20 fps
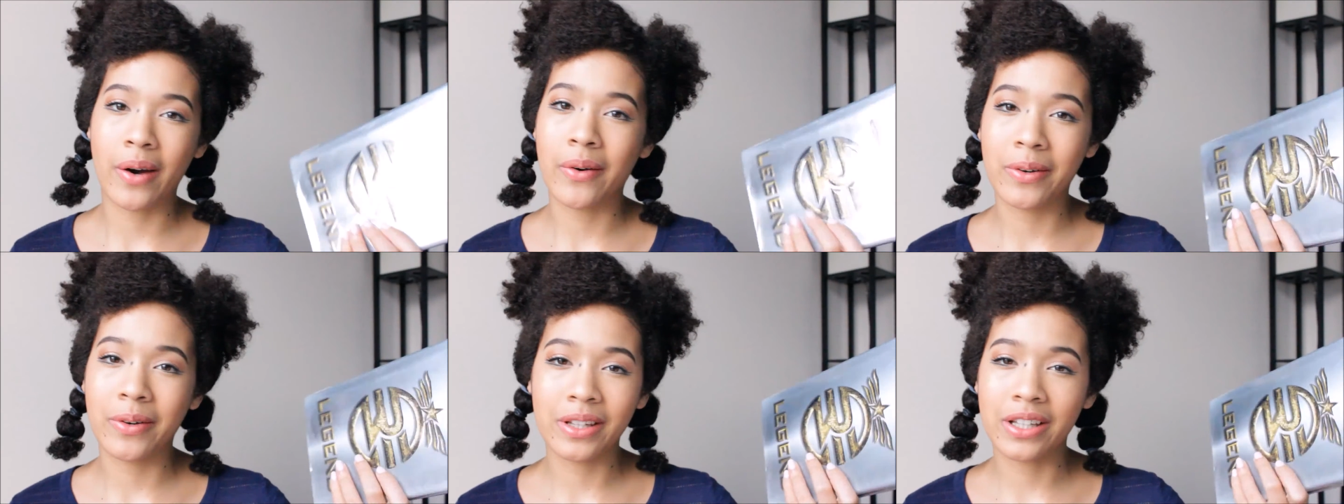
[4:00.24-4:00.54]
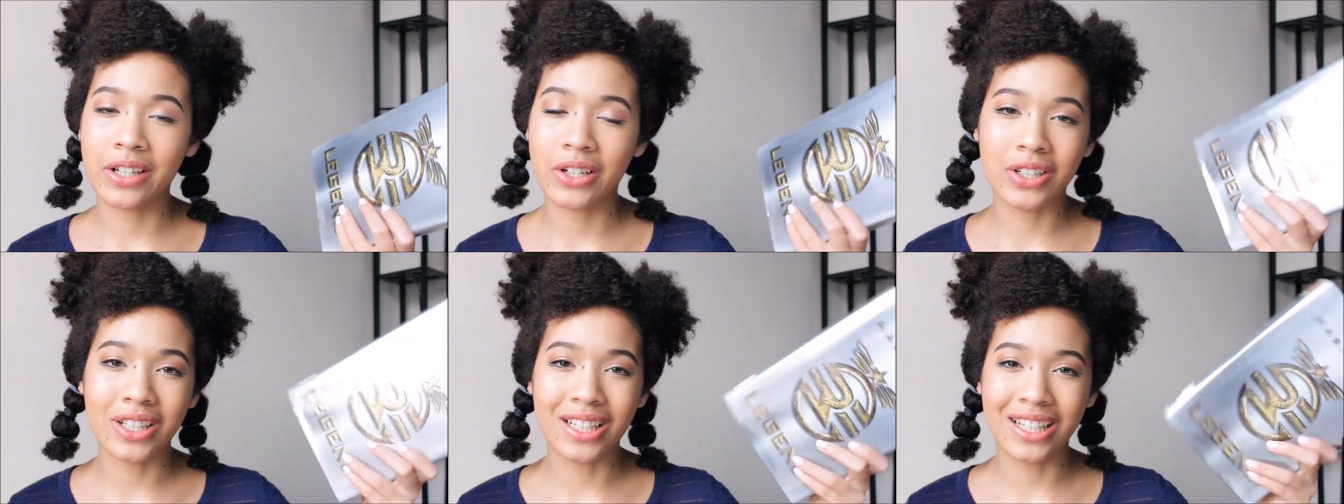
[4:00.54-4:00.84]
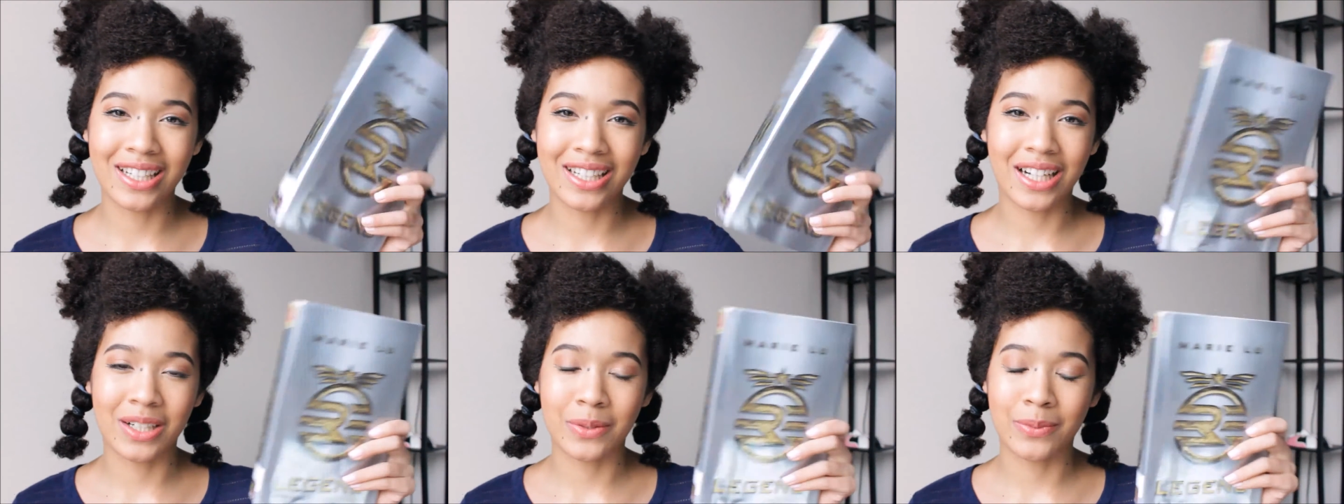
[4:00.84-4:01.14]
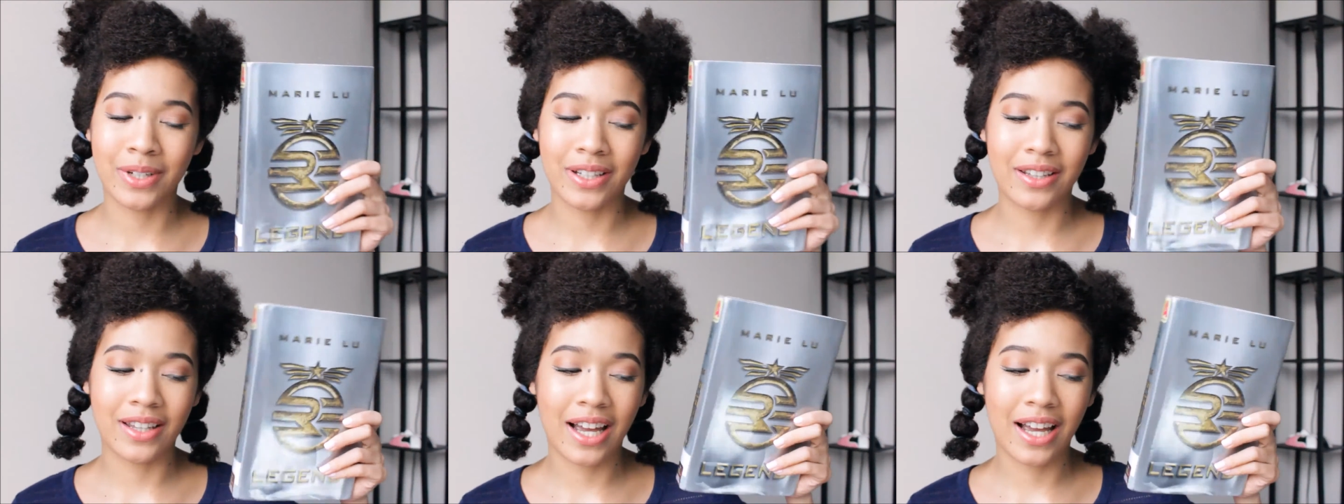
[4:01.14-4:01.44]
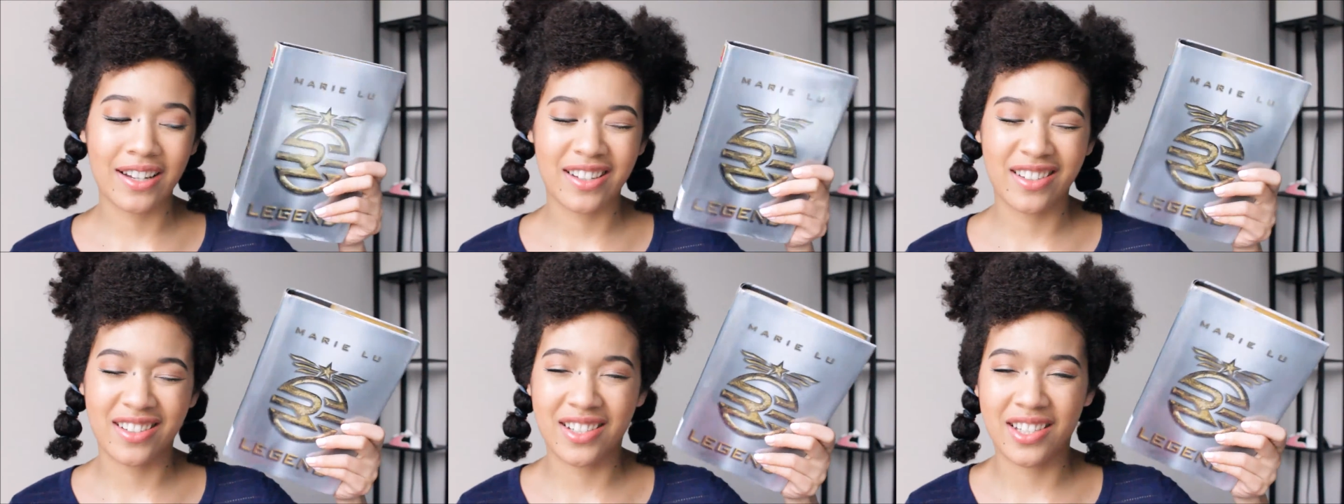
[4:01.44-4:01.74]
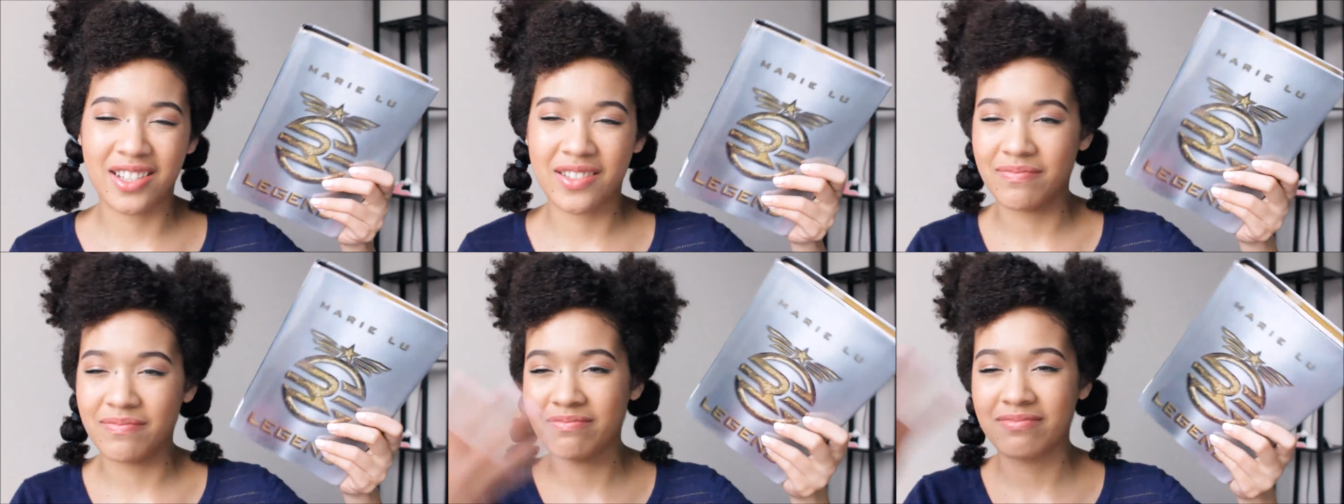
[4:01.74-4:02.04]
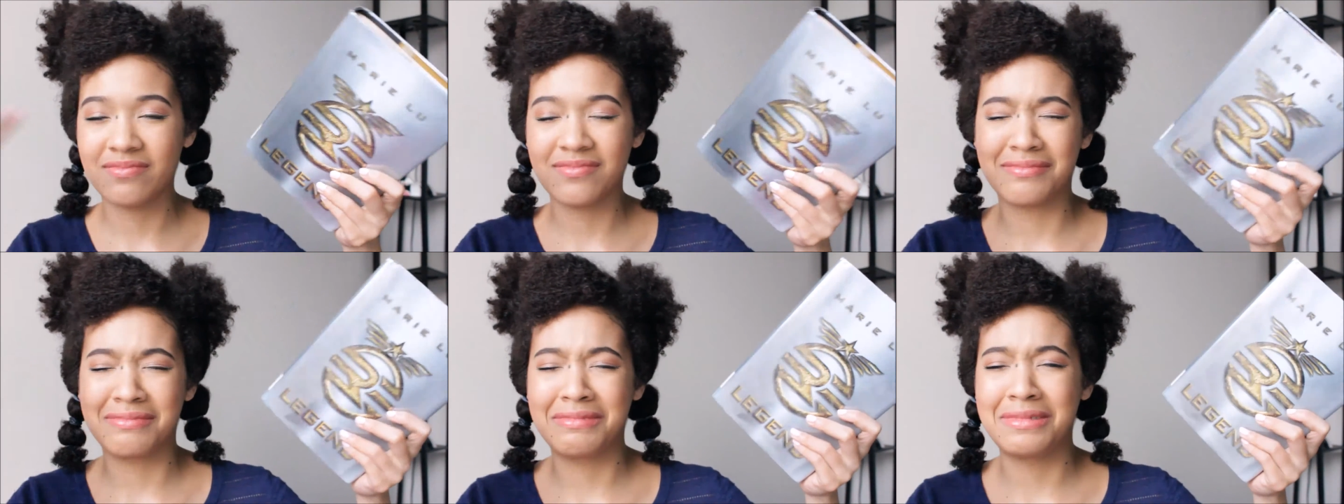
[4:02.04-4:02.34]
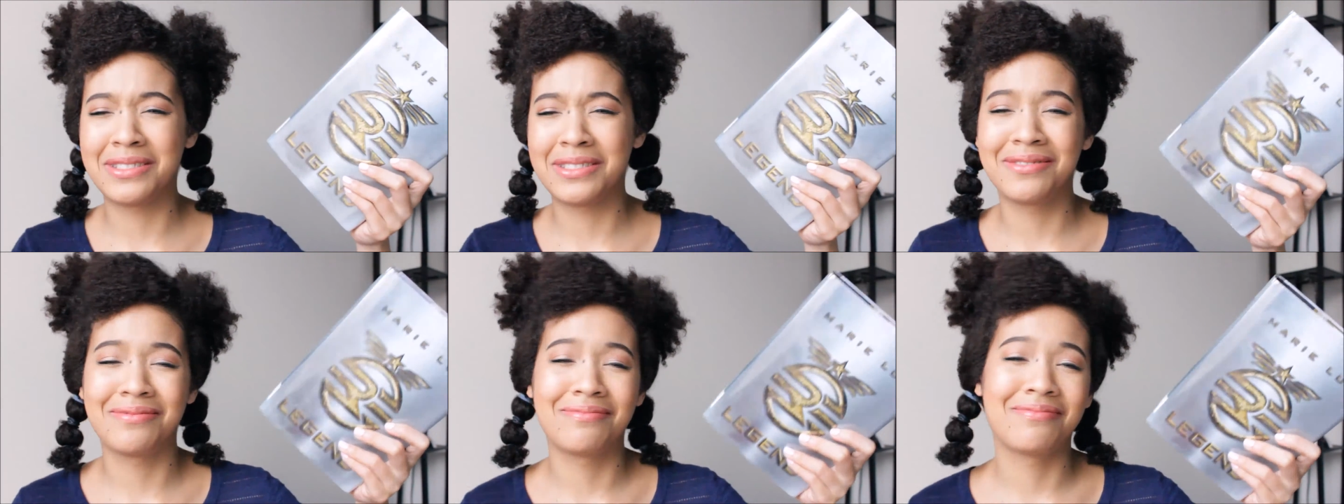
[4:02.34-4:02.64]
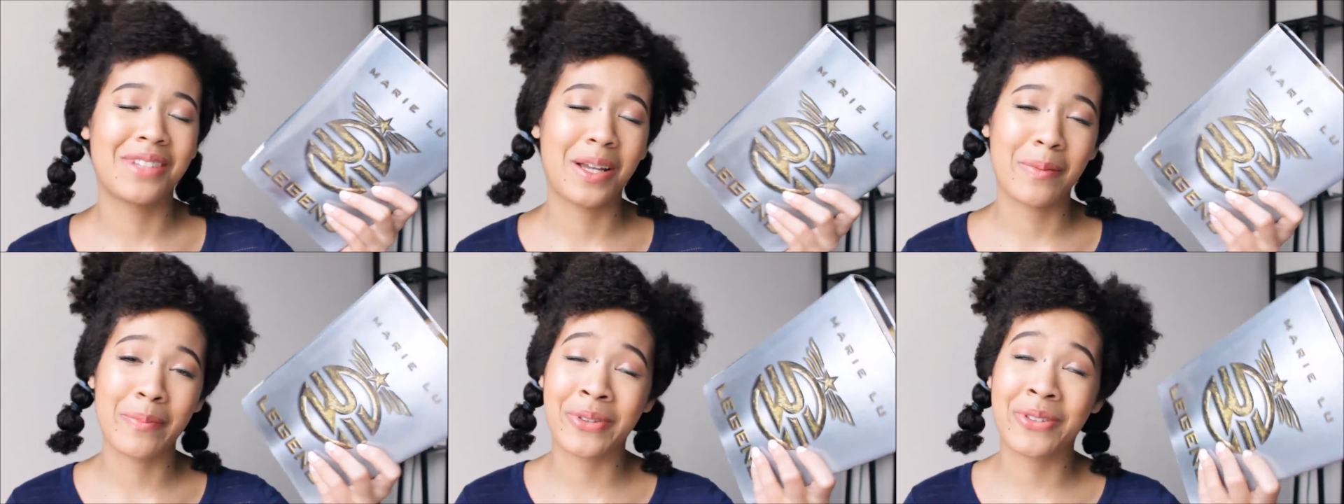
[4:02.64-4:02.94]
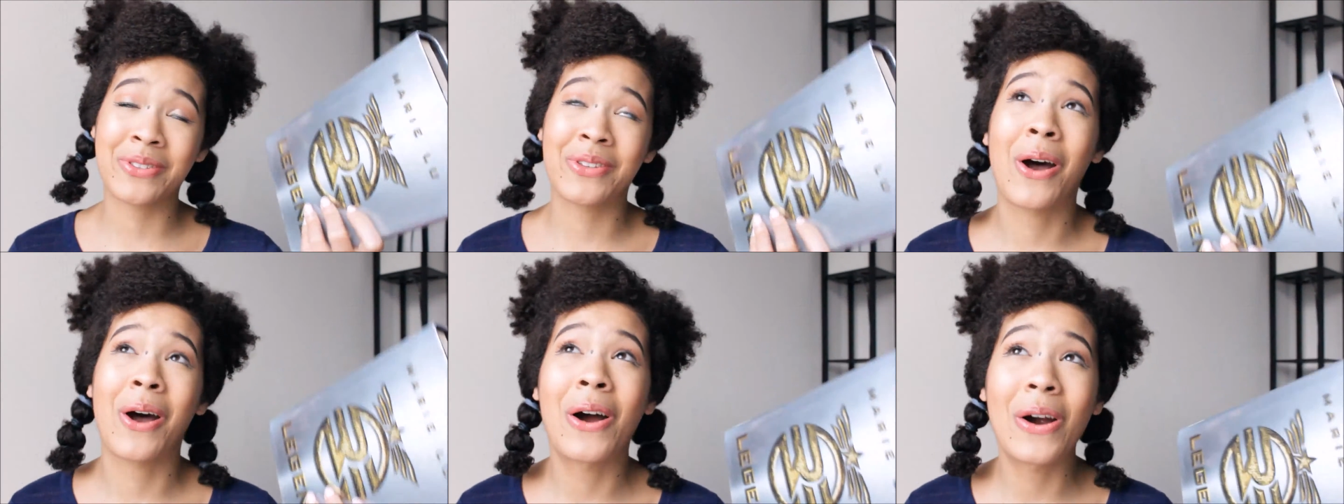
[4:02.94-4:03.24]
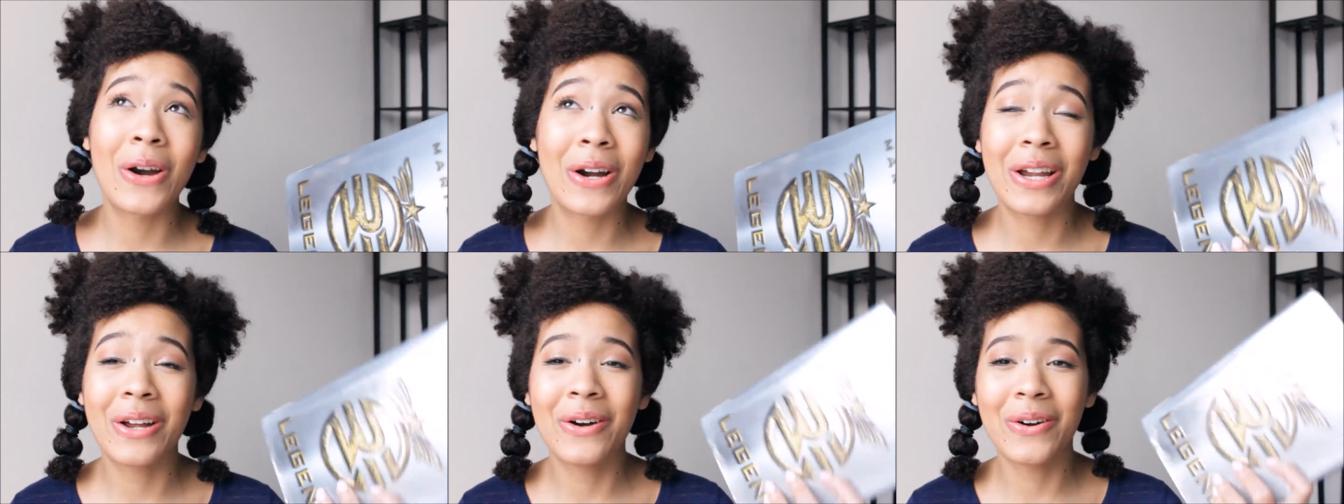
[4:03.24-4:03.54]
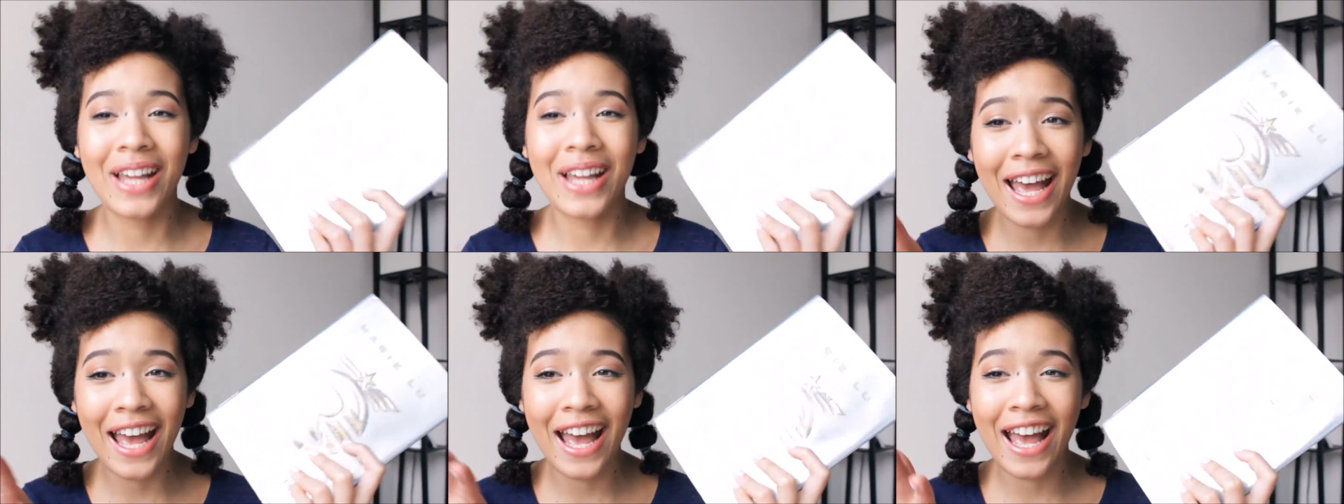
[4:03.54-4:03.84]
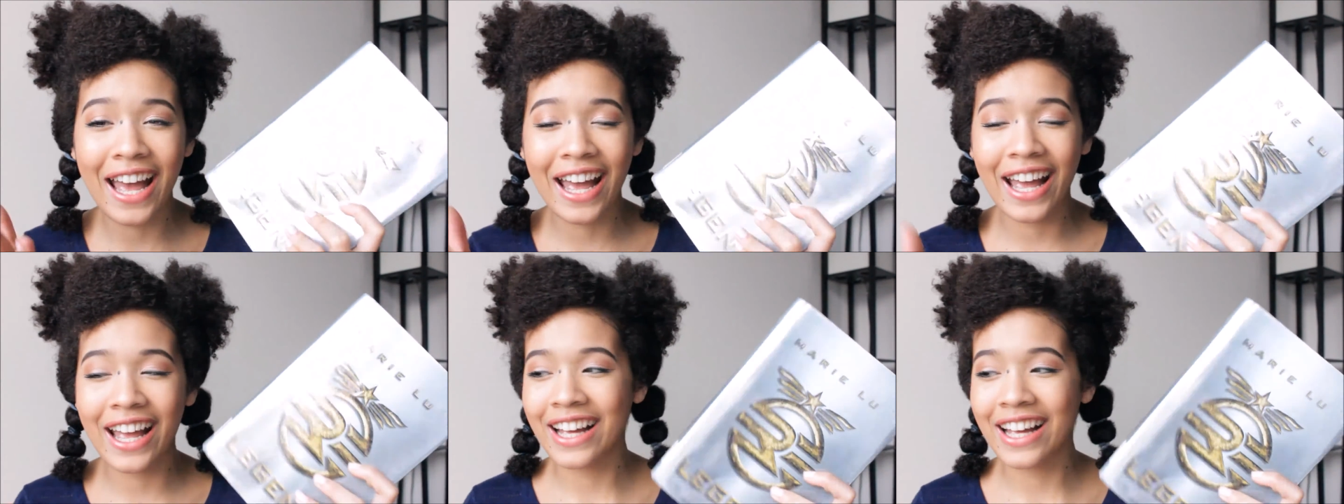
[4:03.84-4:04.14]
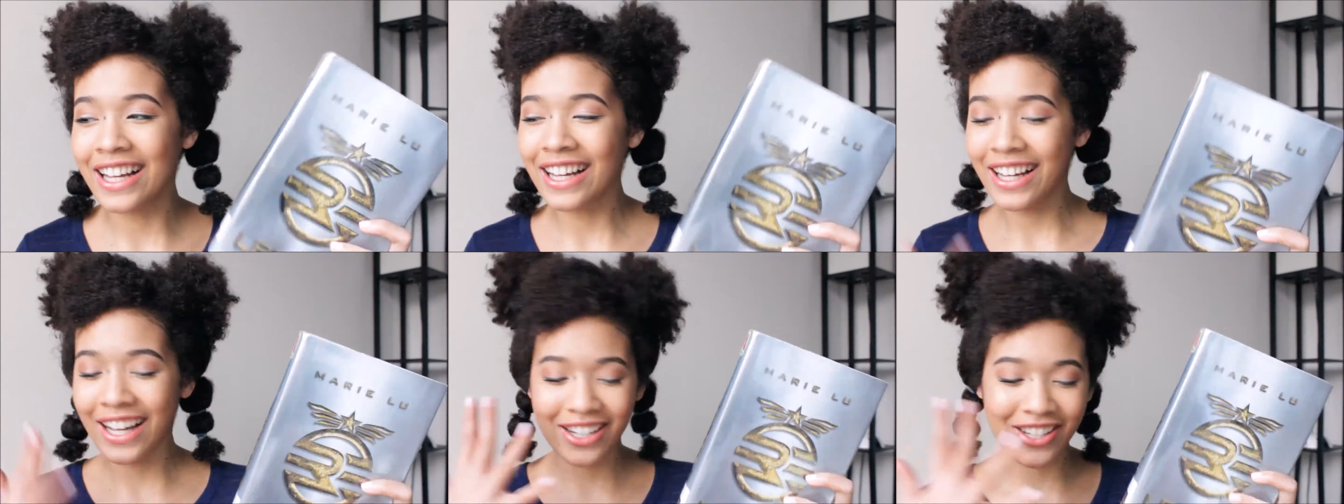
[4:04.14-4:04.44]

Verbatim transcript: I really couldn't connect with. I just, I'm sorry, okay?